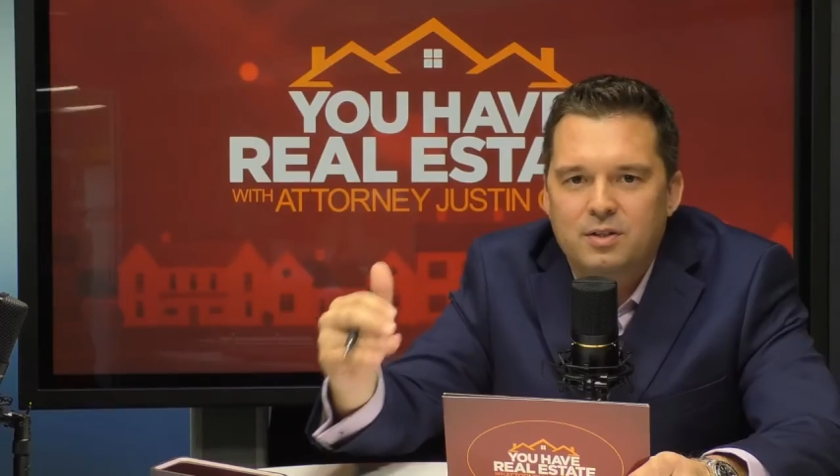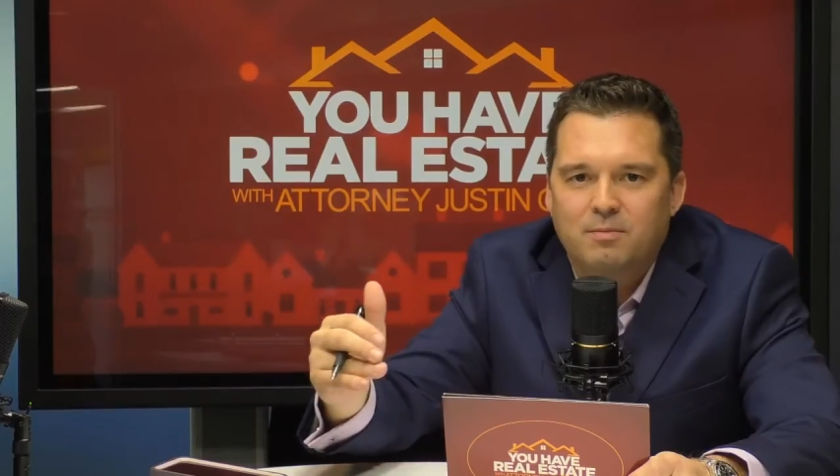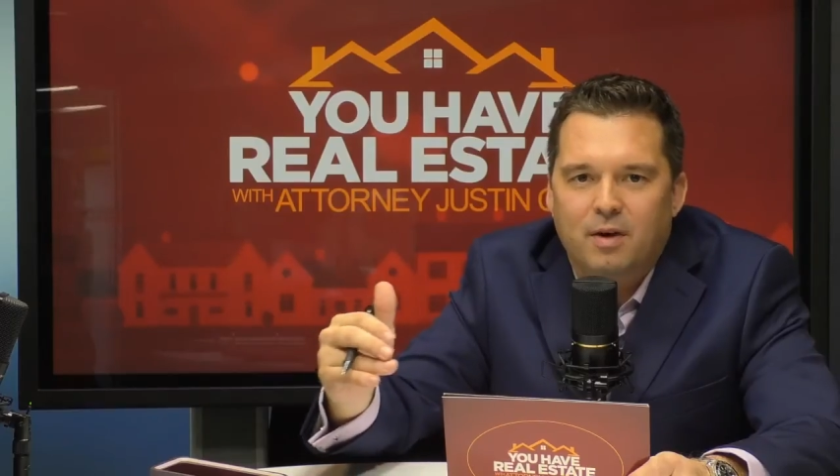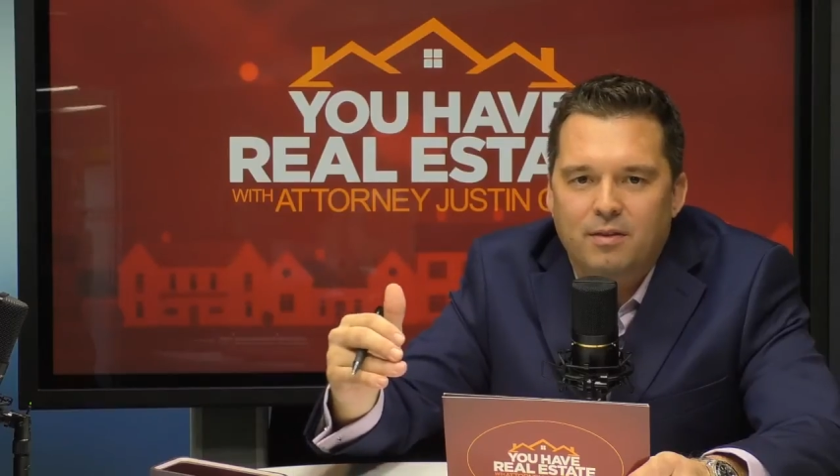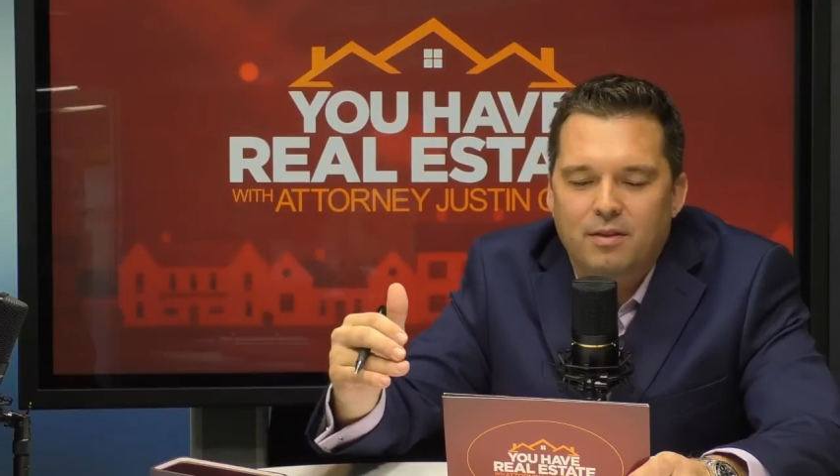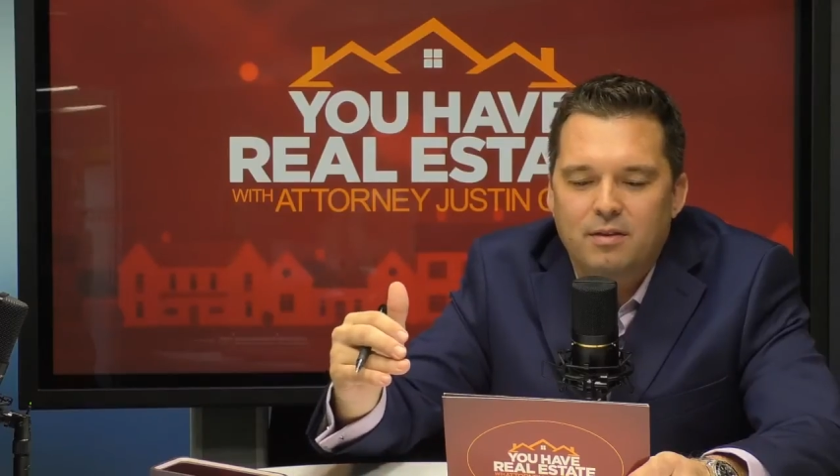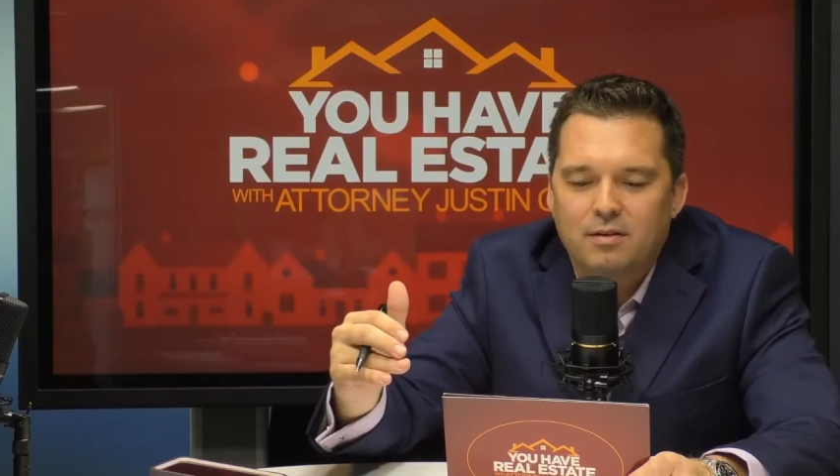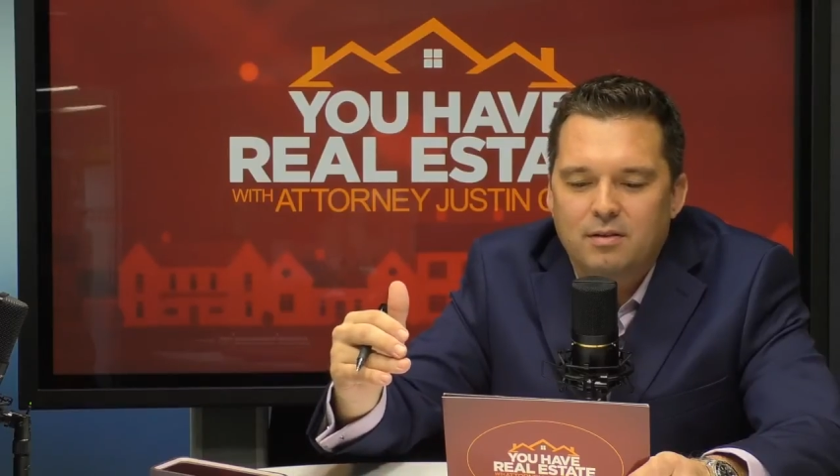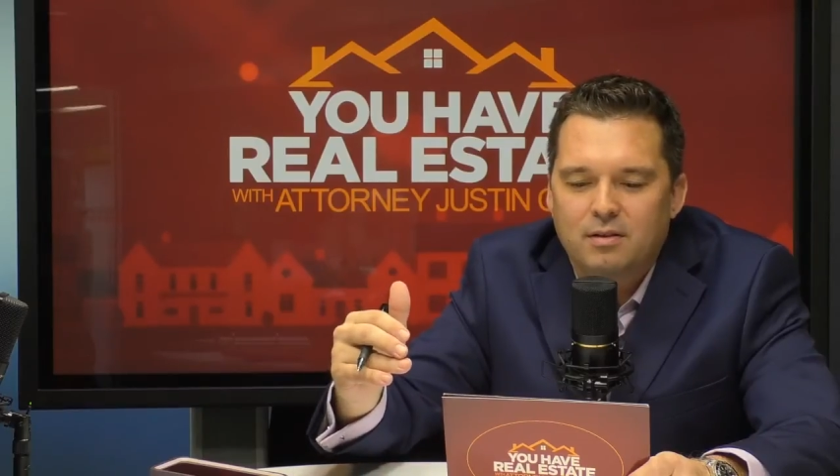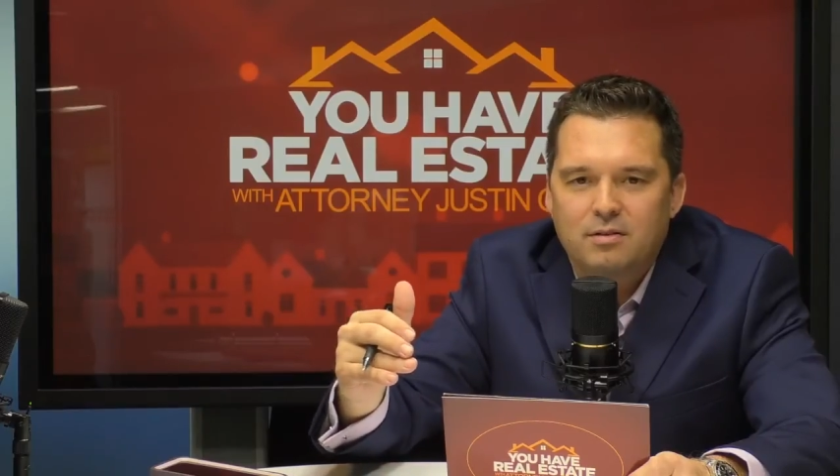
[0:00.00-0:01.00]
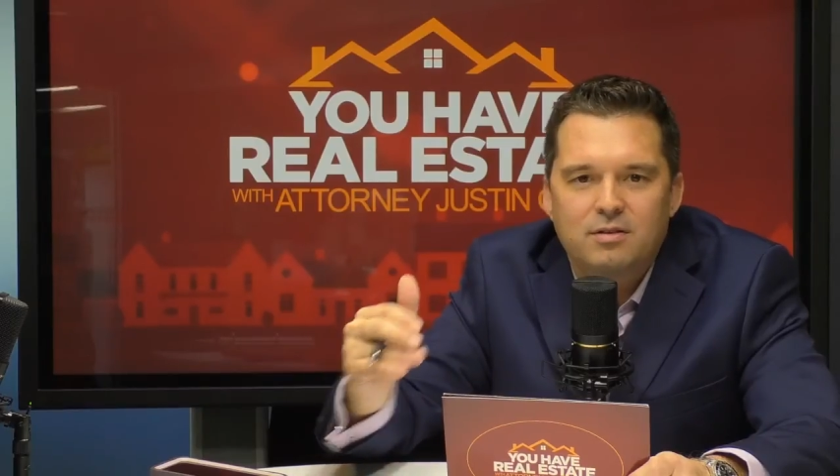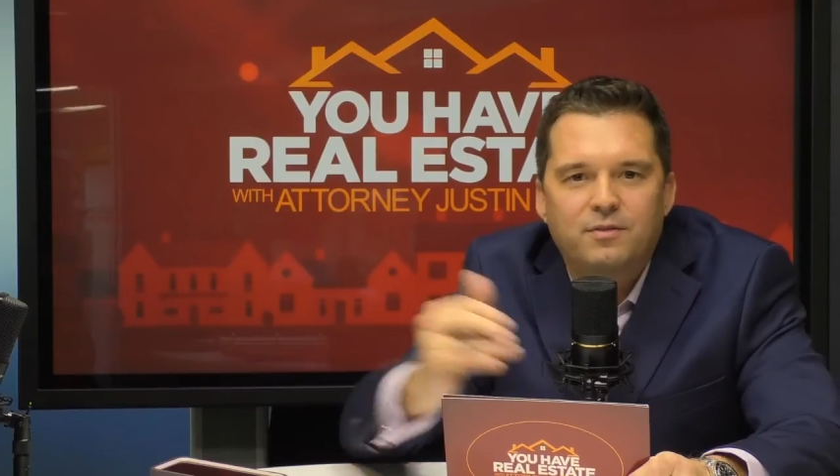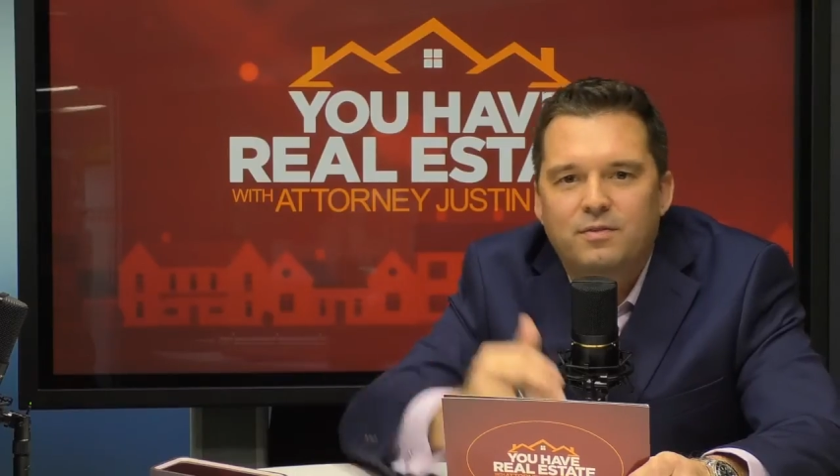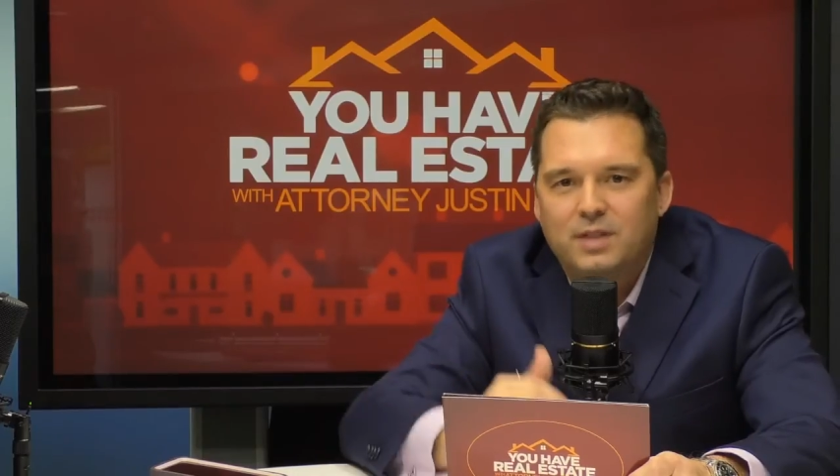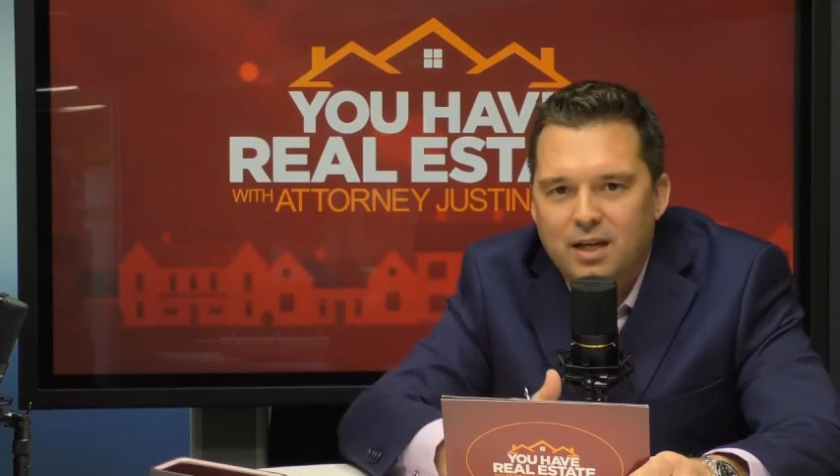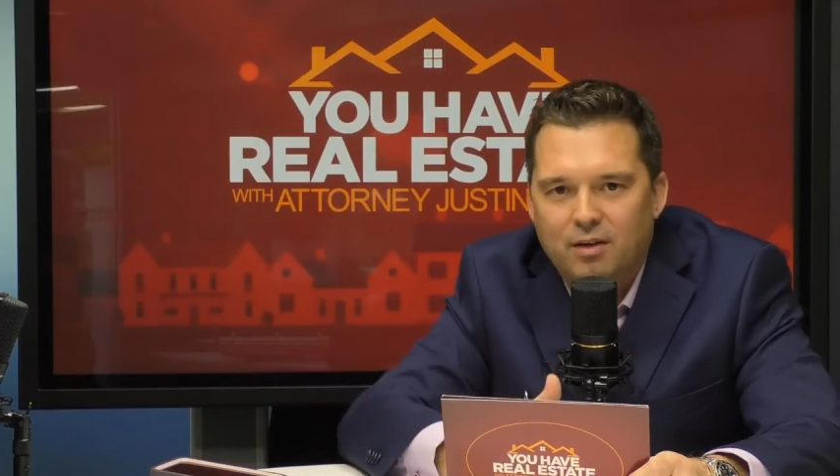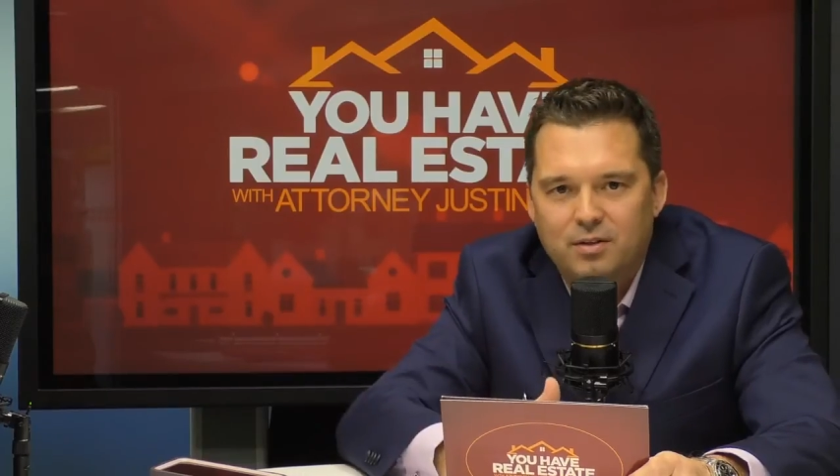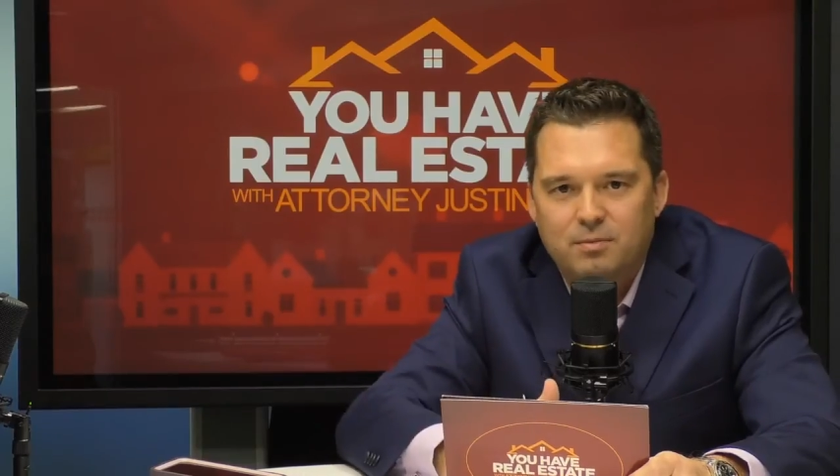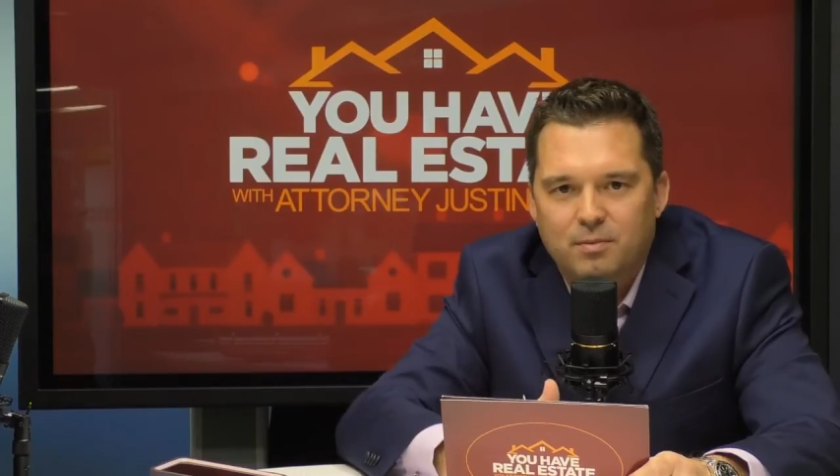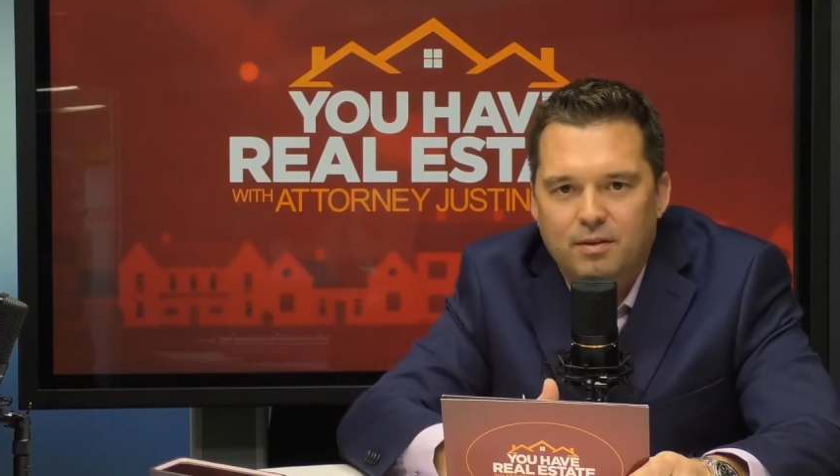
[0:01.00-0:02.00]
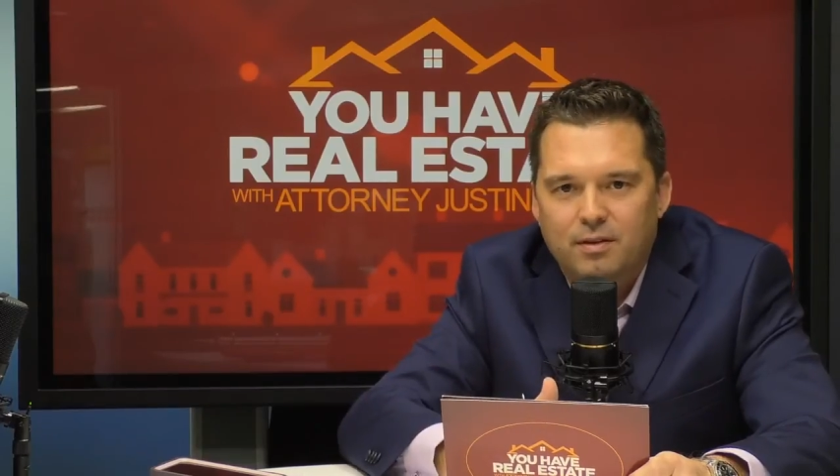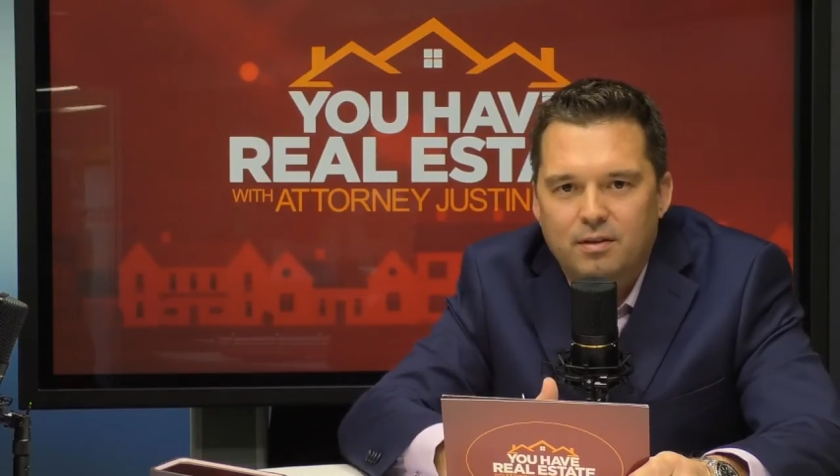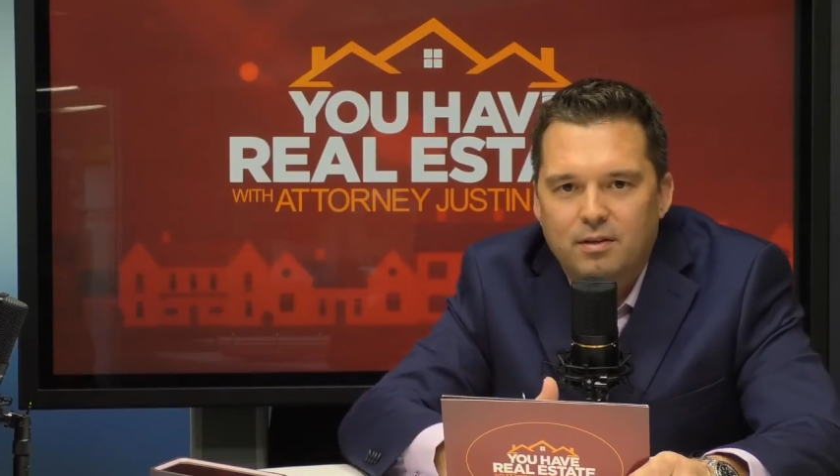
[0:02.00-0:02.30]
a month to $50 a month.